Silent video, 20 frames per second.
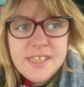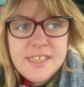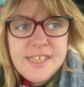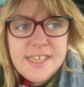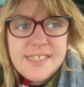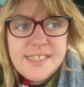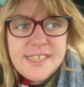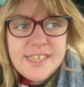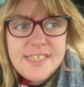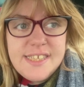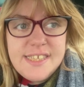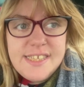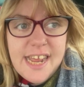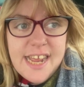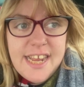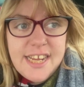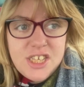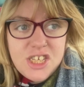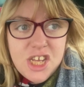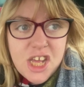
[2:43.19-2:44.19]
This is
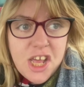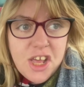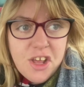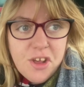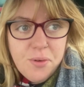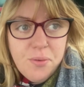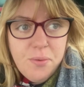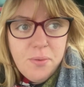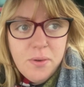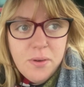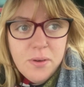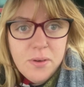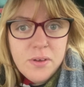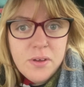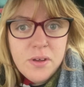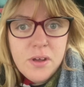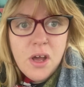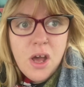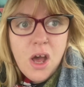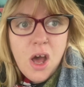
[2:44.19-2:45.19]
day 2
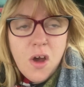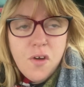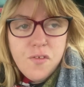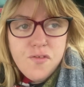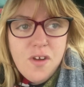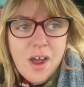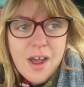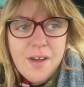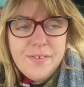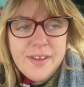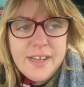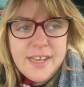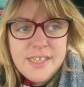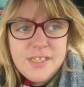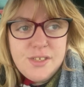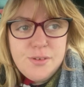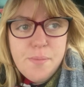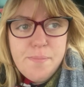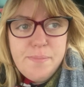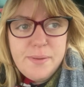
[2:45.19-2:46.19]
of driving
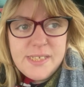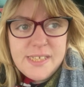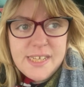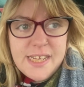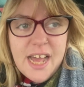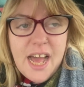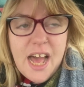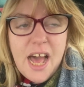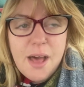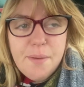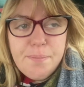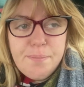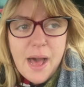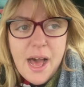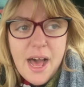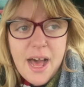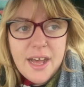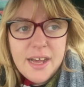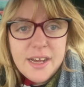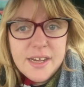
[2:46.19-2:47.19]
into a busy car
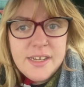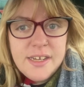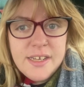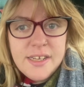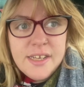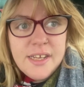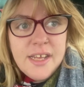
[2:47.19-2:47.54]
park,